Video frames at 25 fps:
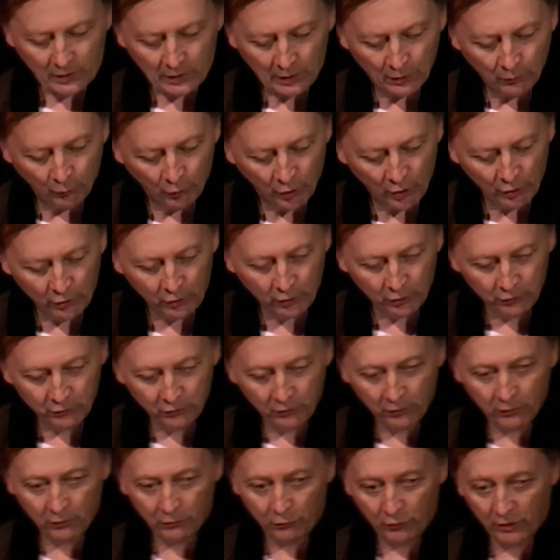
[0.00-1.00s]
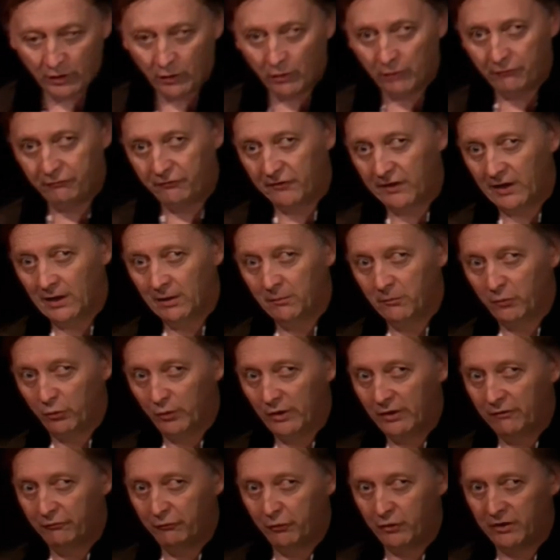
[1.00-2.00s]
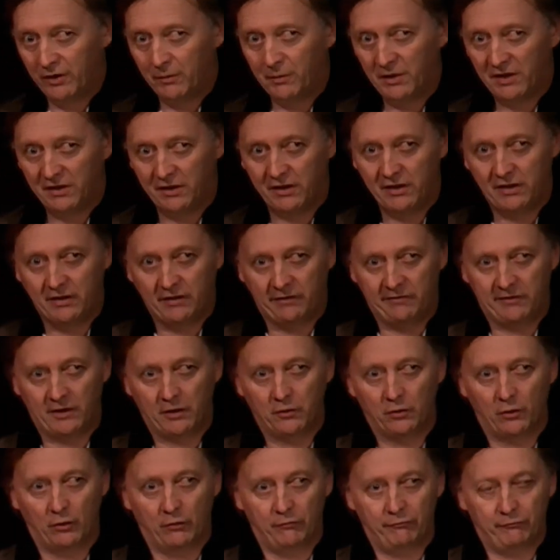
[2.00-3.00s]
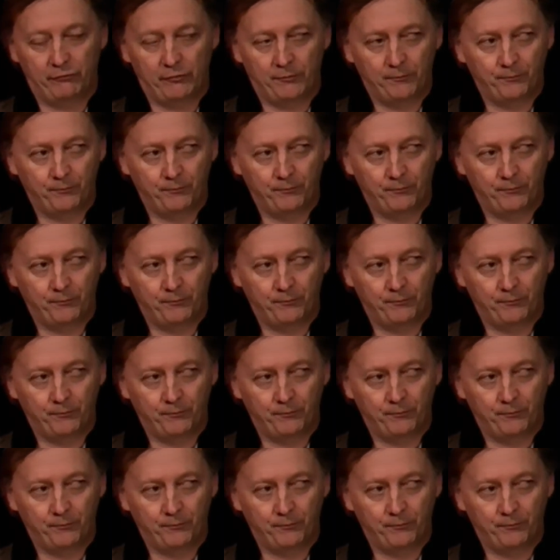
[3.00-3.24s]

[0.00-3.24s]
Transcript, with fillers: work on a real film with Dimitri Kirsanoff.